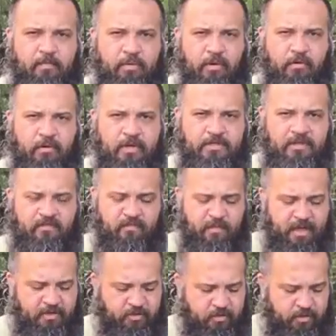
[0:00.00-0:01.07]
Progressive
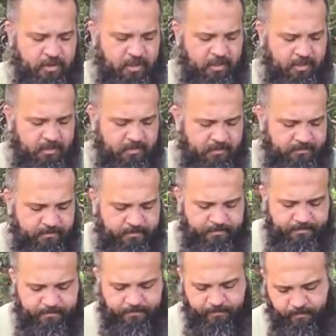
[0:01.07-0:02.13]
Measure Kit.
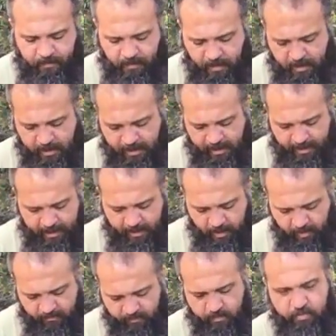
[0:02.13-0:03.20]
And I
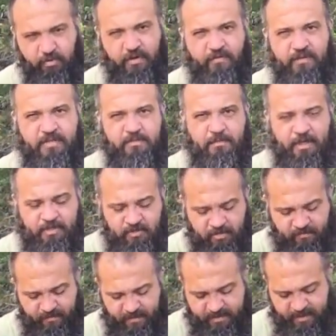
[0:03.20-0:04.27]
know from previous measure,
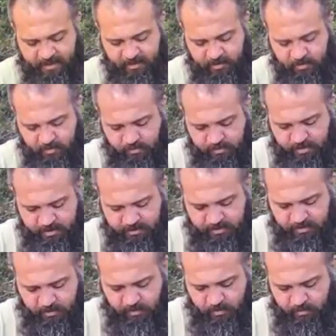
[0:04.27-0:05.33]
if I take 2 of these
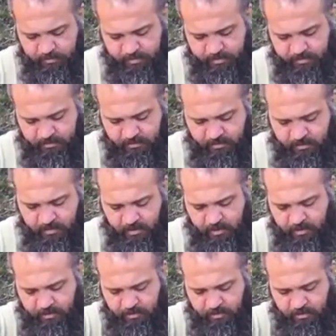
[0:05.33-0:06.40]
scoops,
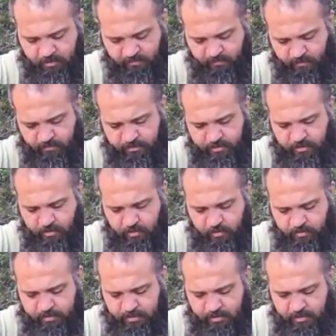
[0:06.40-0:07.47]
2 full
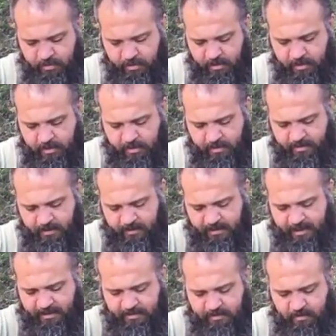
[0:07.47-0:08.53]
scoops,
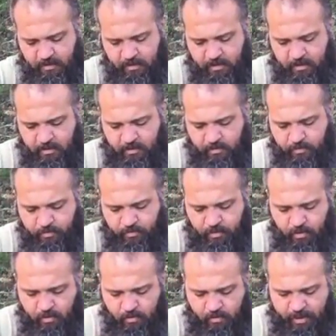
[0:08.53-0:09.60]
that's going to
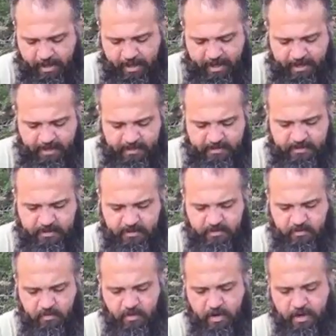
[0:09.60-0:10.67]
throw 86
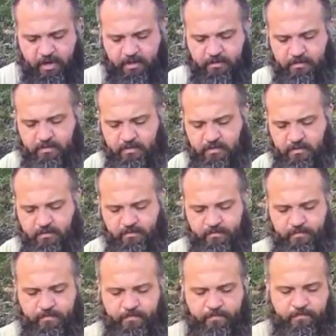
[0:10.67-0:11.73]
grains
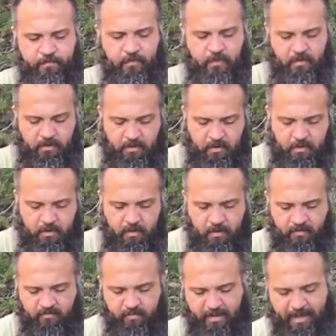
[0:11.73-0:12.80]

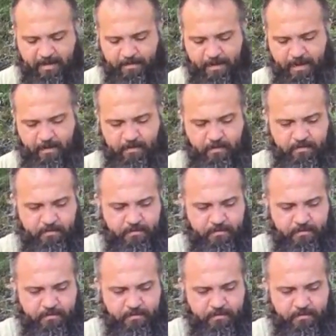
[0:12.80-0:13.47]
of black powder.